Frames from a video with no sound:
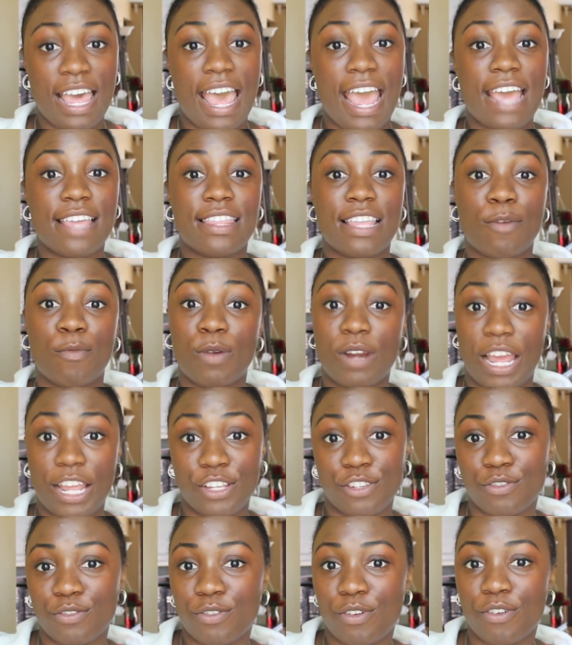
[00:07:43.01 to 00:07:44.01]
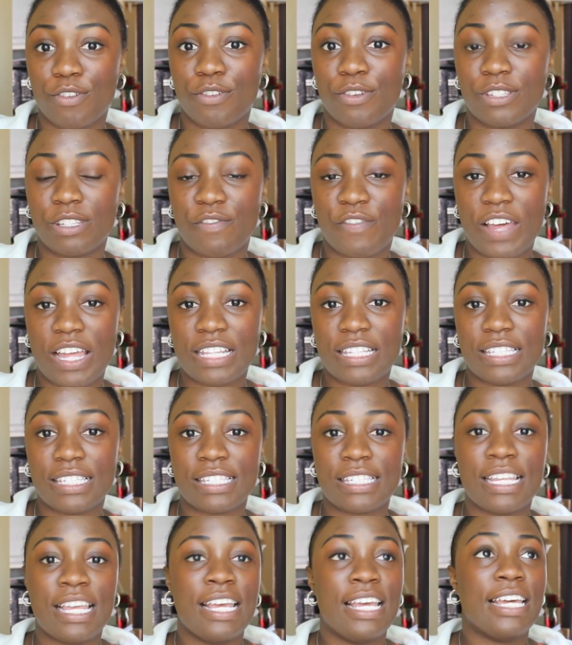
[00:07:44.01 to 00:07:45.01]
And then when I do go to those
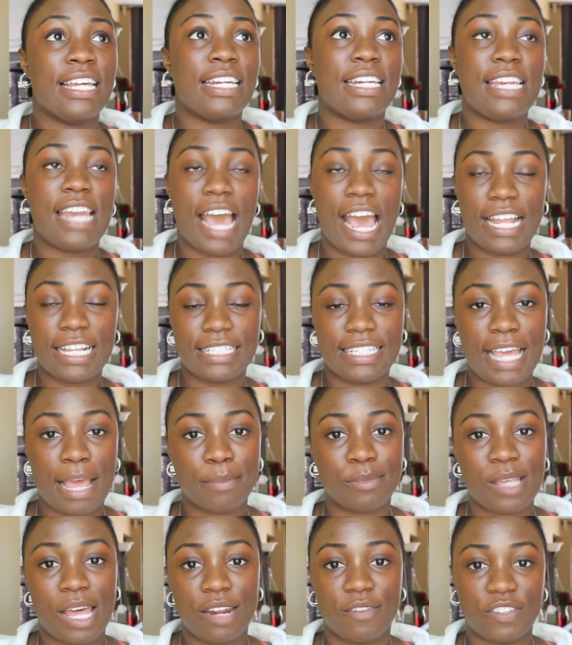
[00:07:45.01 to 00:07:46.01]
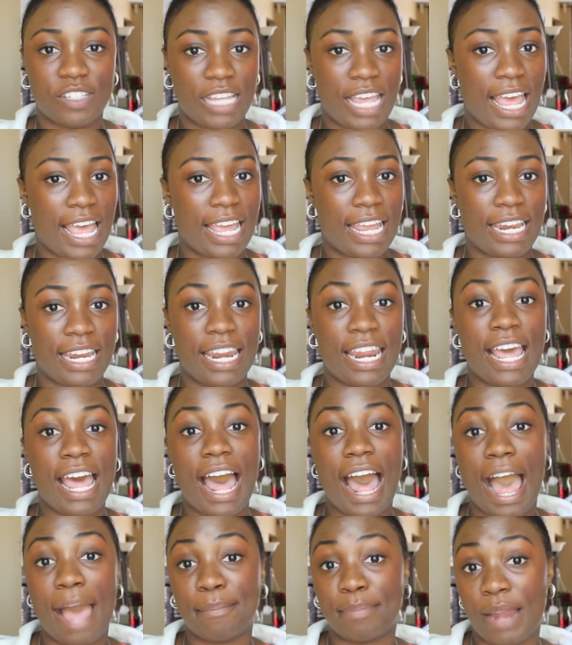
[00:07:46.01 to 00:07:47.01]
events, 9 times out of
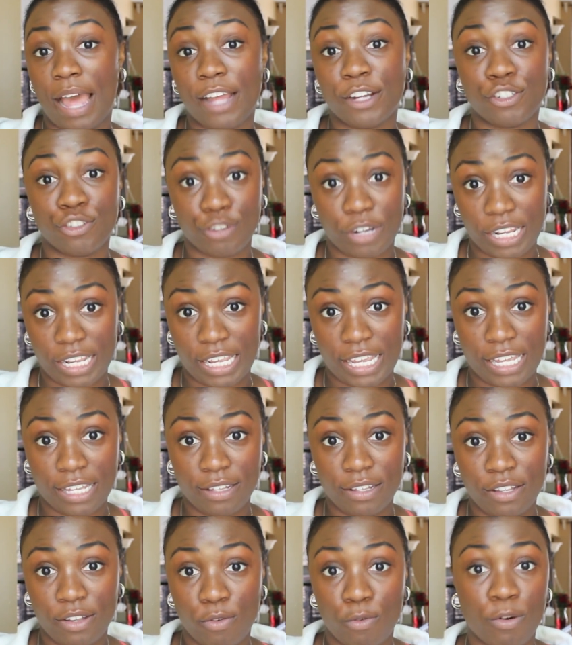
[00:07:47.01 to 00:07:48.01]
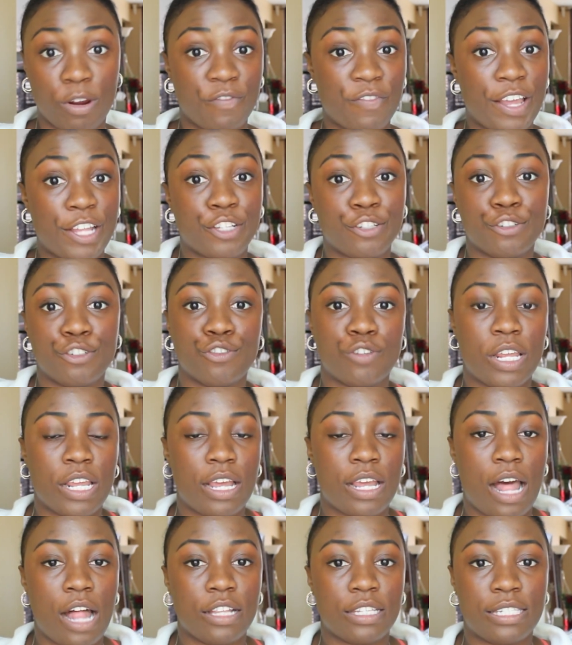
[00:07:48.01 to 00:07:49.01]
10, I'm not drinking. Or if I do
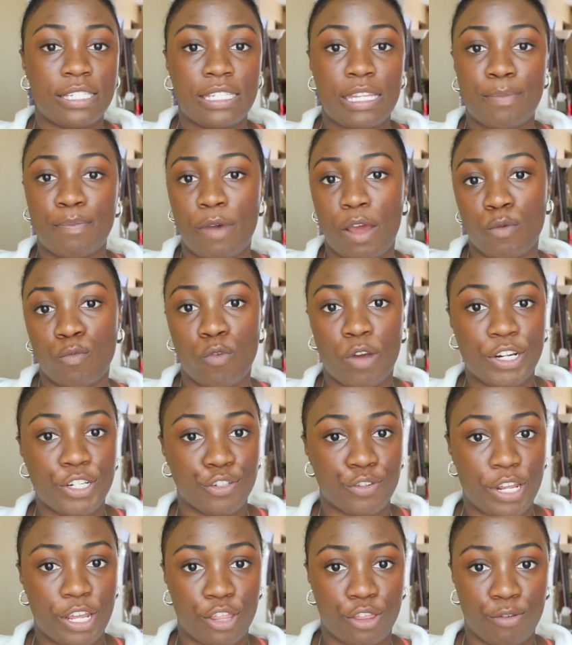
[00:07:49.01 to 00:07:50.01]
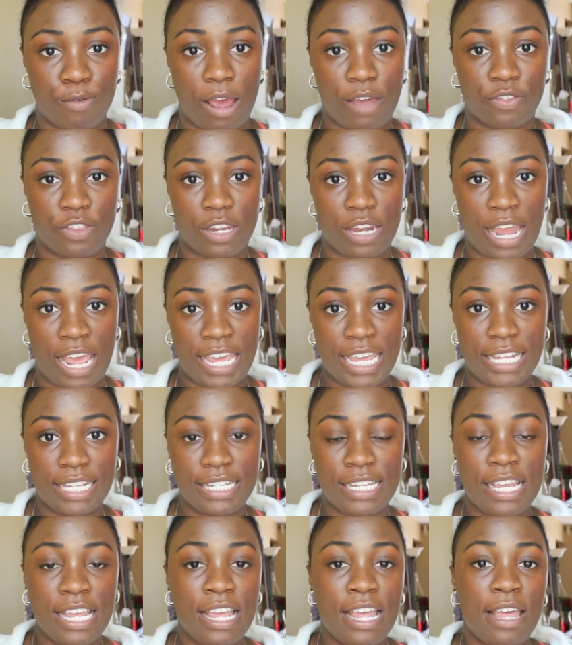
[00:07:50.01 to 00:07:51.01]
drink, I'll sip on one drink throughout the
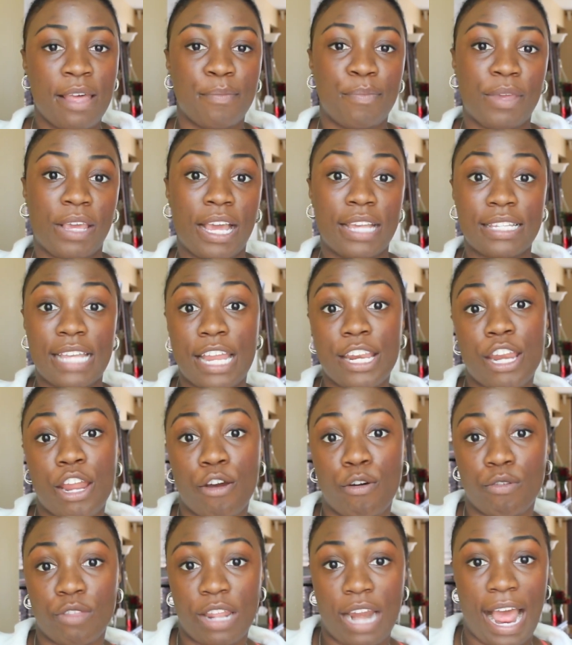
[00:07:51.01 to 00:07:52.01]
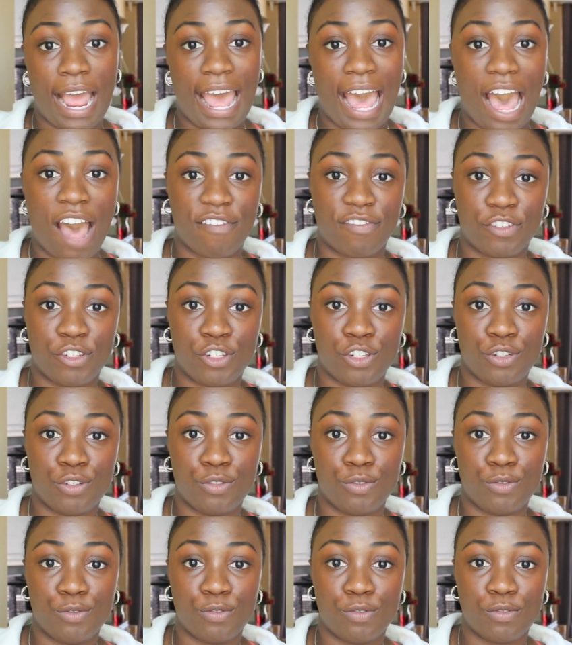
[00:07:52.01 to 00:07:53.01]
night, because I know that I have
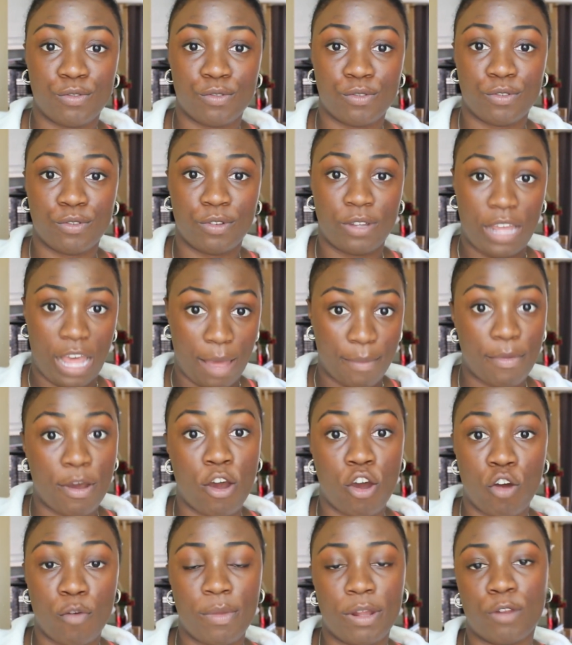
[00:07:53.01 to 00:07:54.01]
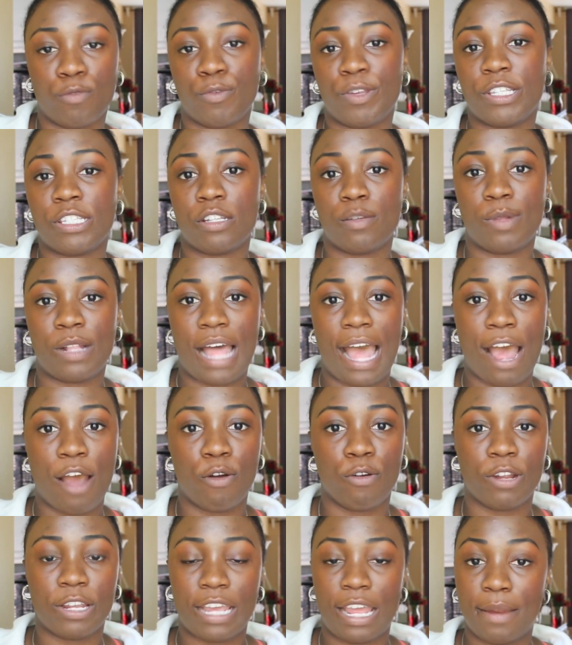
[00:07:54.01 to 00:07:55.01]
to come home at a reasonable
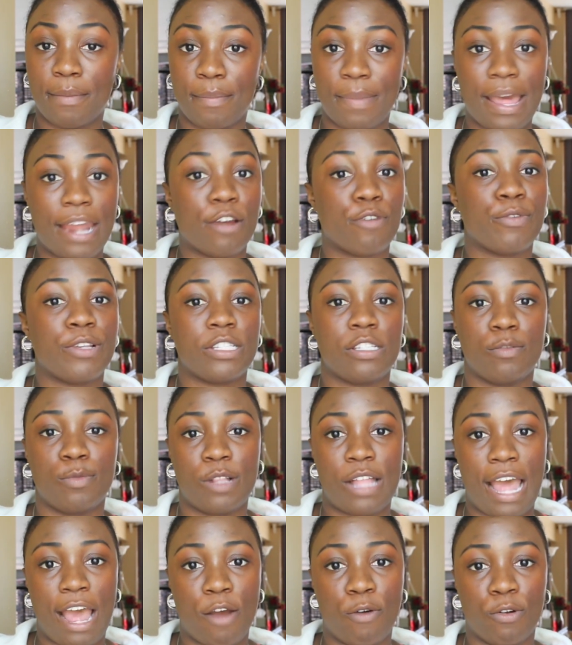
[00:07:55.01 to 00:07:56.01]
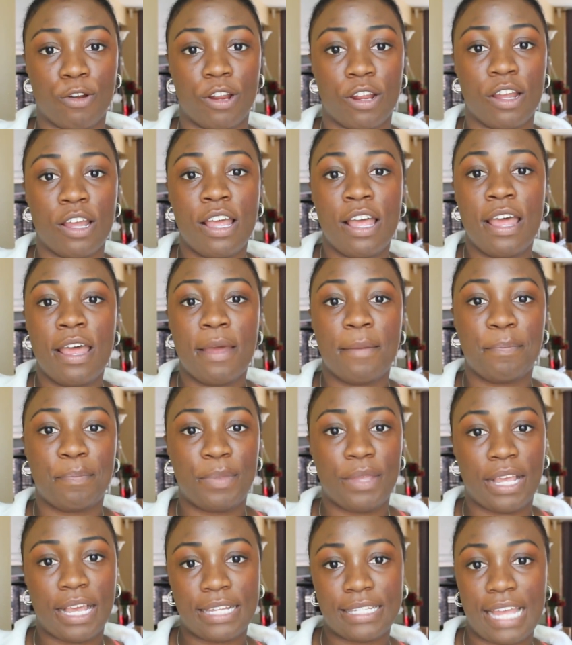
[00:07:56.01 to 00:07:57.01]
hour, get in bed at a reasonable hour,
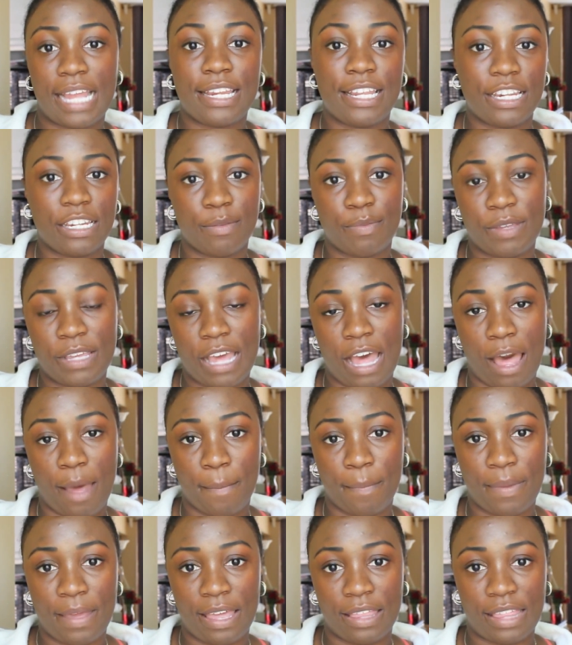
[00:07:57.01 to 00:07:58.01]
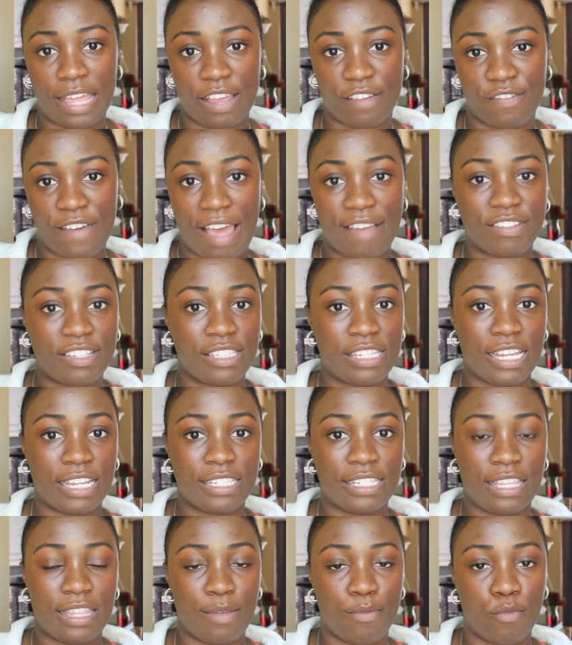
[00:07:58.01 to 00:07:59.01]
because I need to be up at like 5,
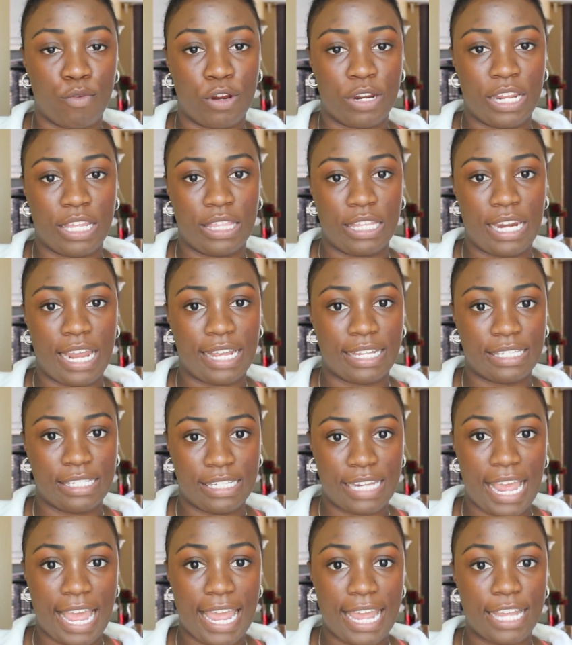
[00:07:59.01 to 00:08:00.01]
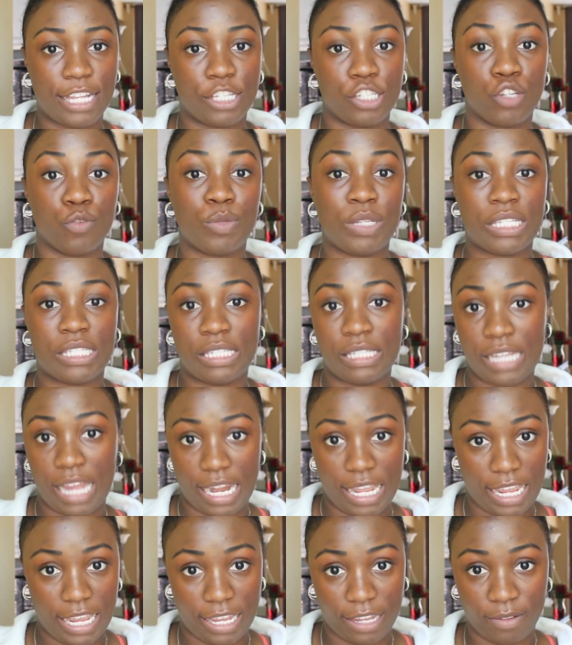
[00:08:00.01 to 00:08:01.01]
6 in the morning the next day to be
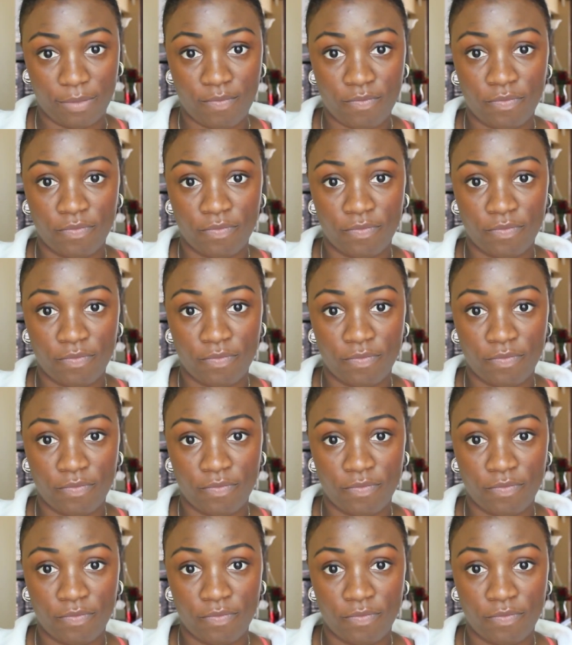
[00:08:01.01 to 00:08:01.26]
studying.